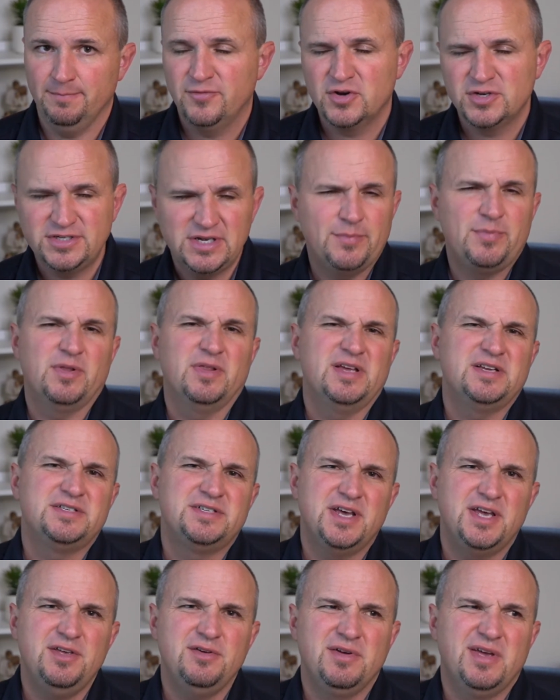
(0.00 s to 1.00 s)
For example, let's
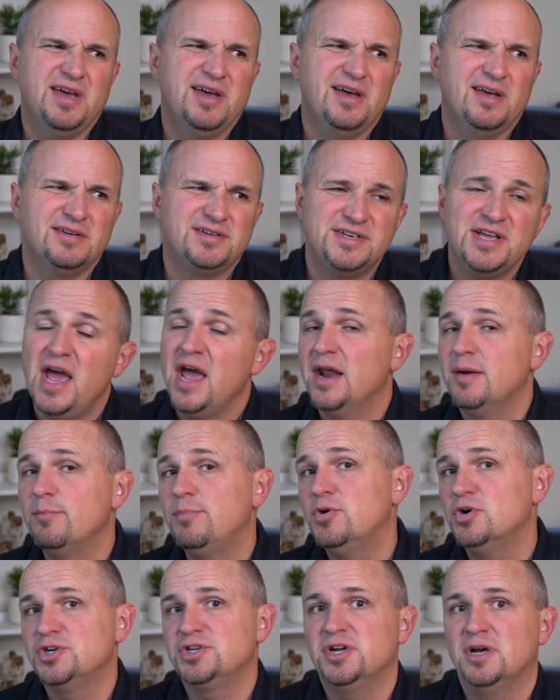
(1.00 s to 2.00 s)
say you get 10
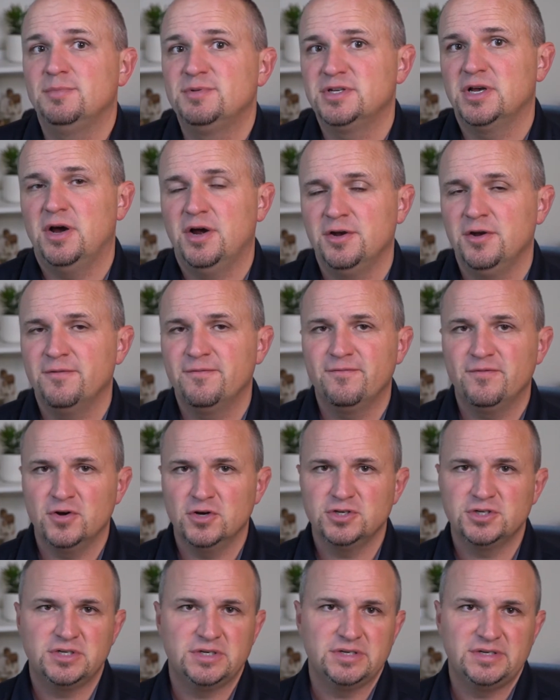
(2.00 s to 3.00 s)
push-ups on your
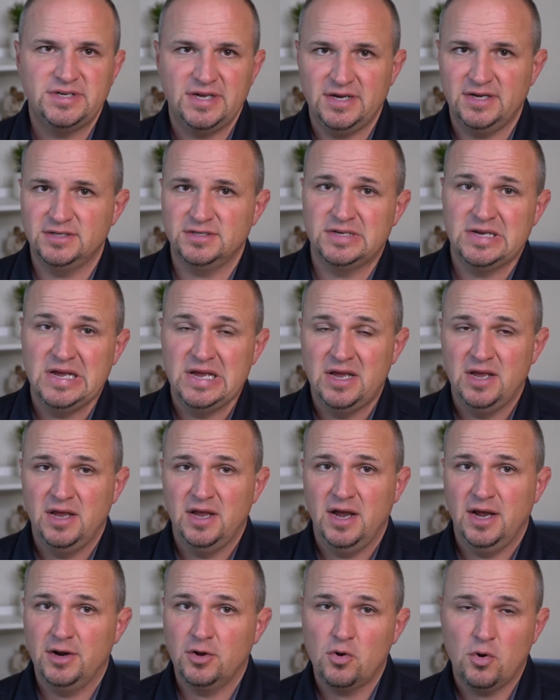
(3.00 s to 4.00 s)
first test.
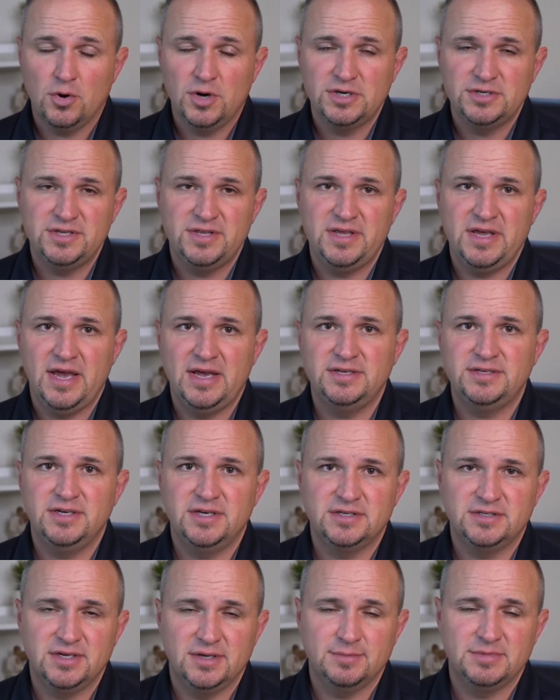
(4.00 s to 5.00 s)
And according to the
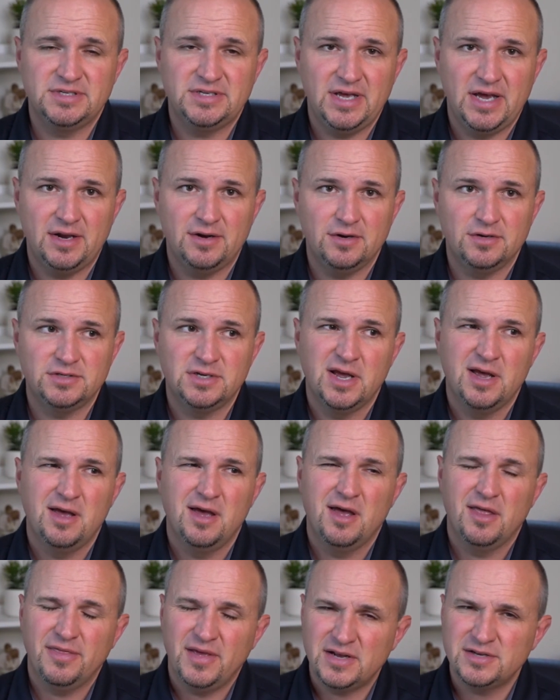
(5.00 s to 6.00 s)
ACSM standards,
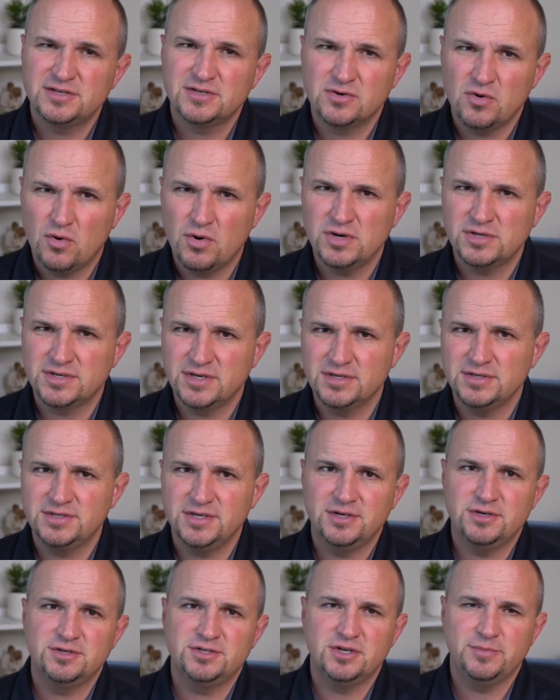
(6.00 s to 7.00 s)
that score is
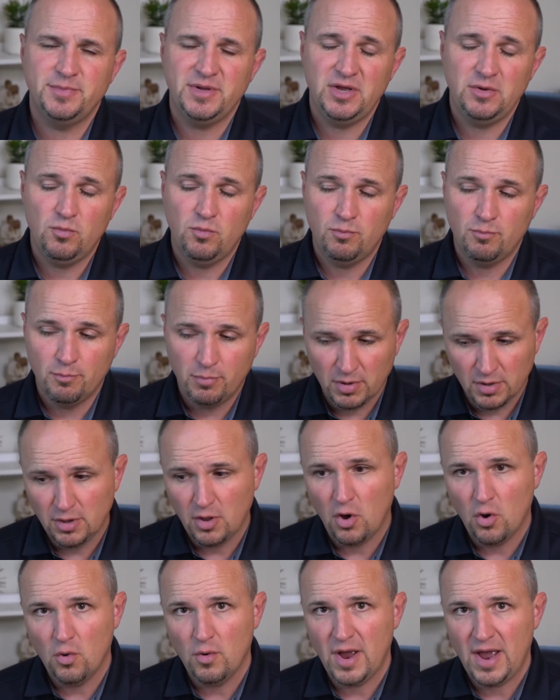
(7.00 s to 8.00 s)
considered to be
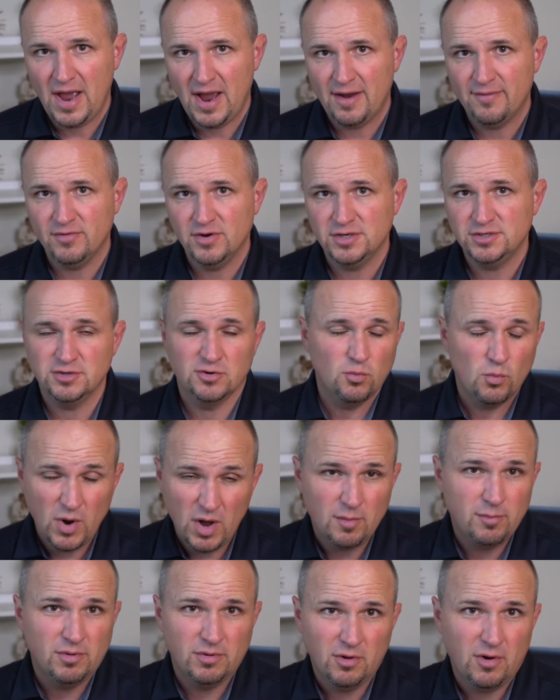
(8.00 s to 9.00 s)
below average or
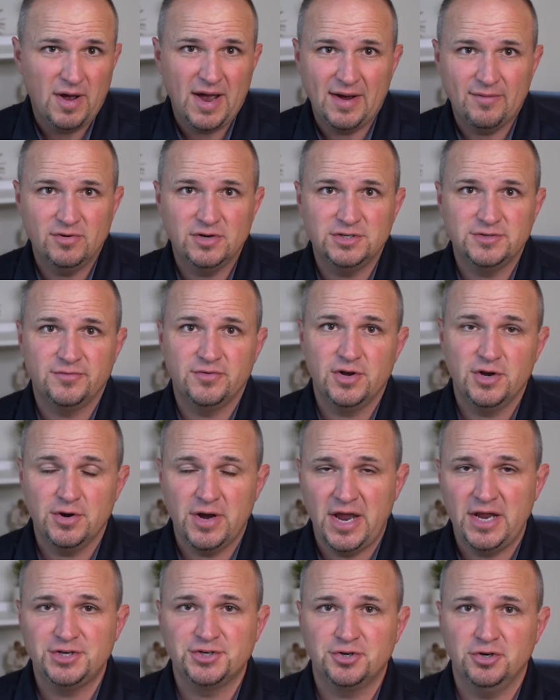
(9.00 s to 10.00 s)
well below average for
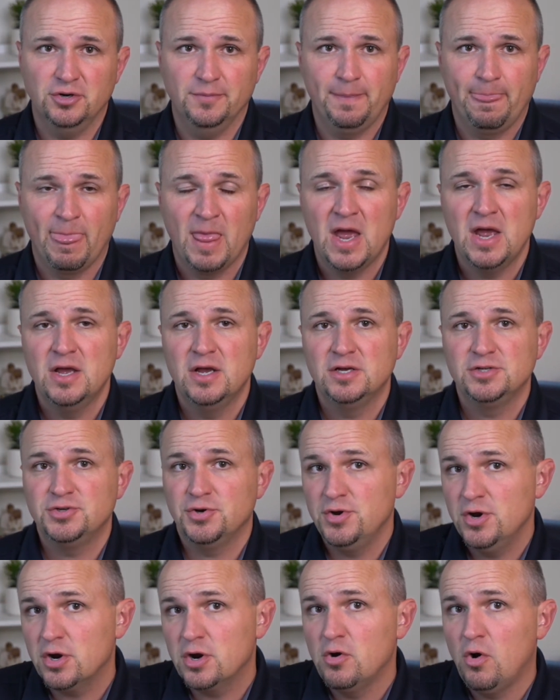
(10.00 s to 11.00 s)
your age group.
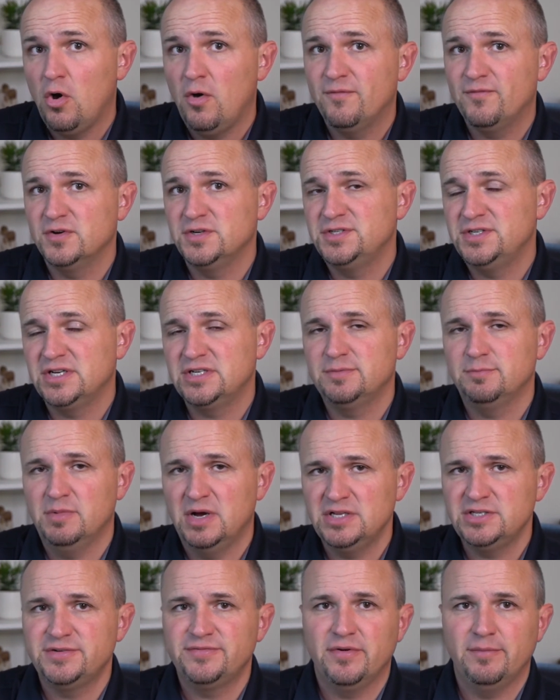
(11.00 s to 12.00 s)
So your goal for 6
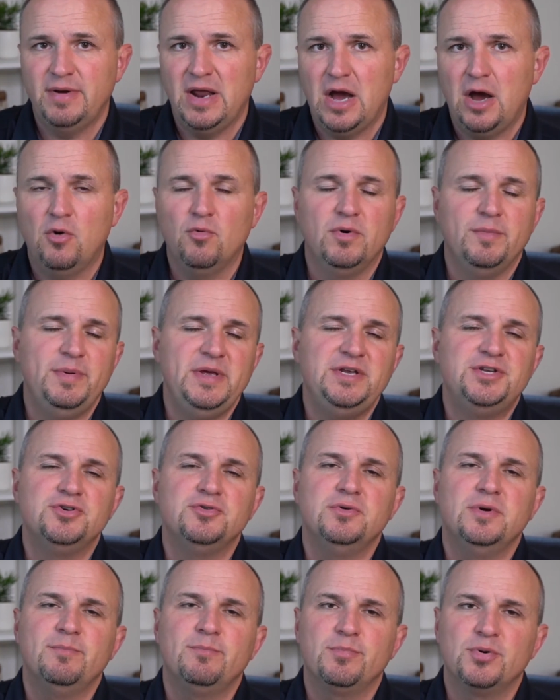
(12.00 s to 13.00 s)
months from now would be
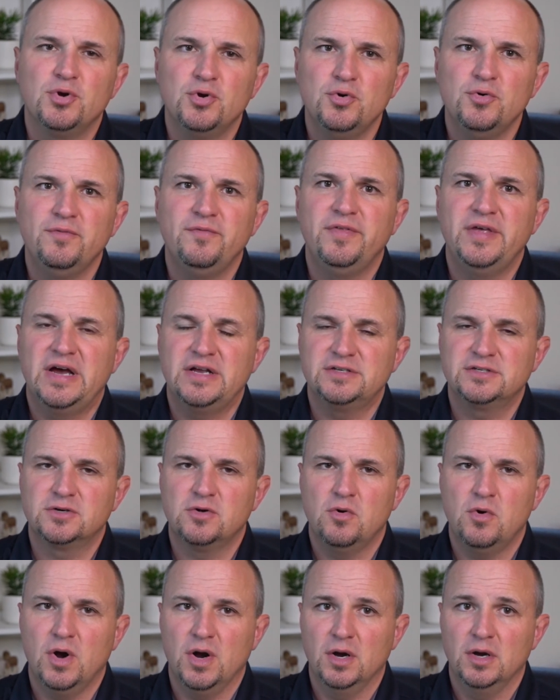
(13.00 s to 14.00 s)
to improve that
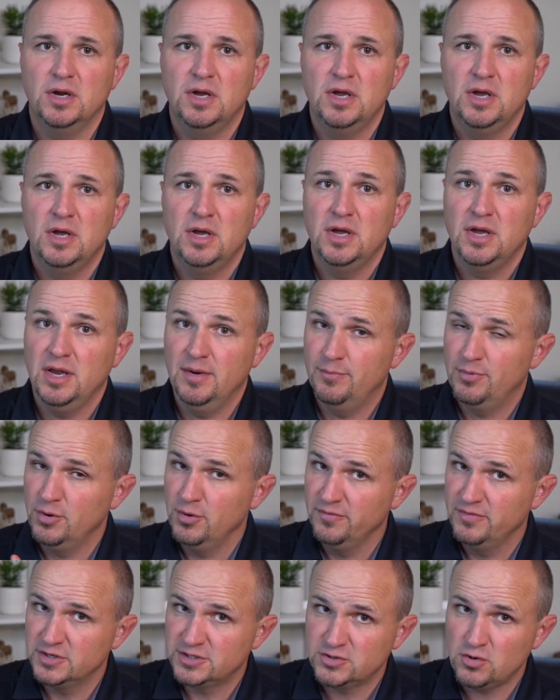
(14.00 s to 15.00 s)
score.
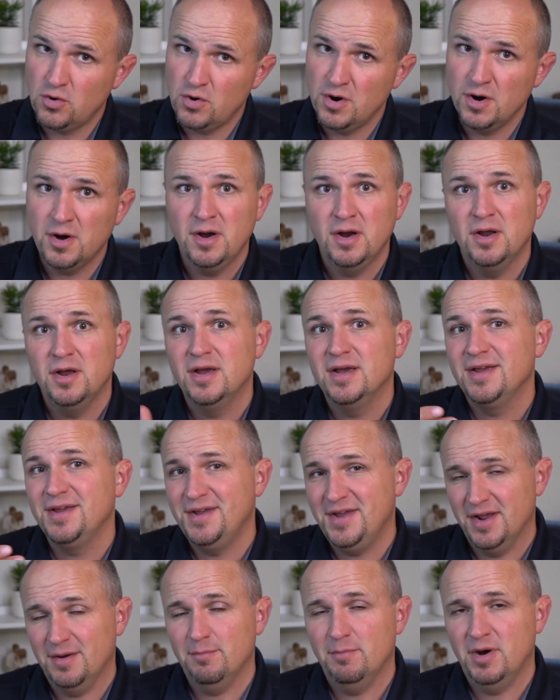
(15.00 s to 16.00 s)
Improve the score,
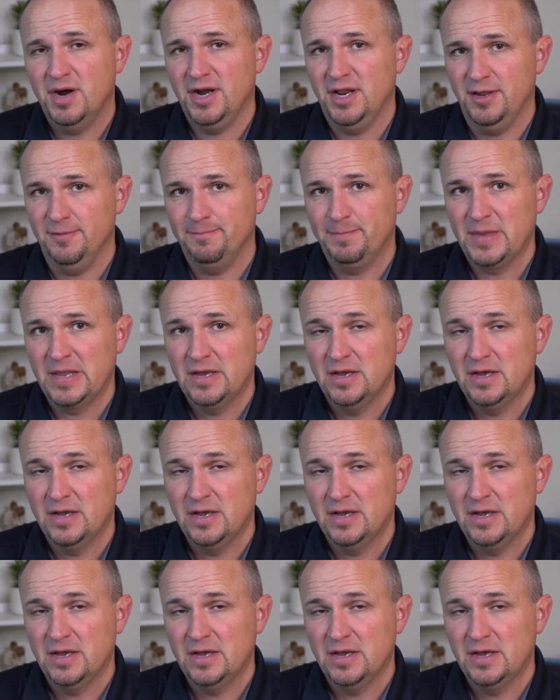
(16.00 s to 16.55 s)
get money.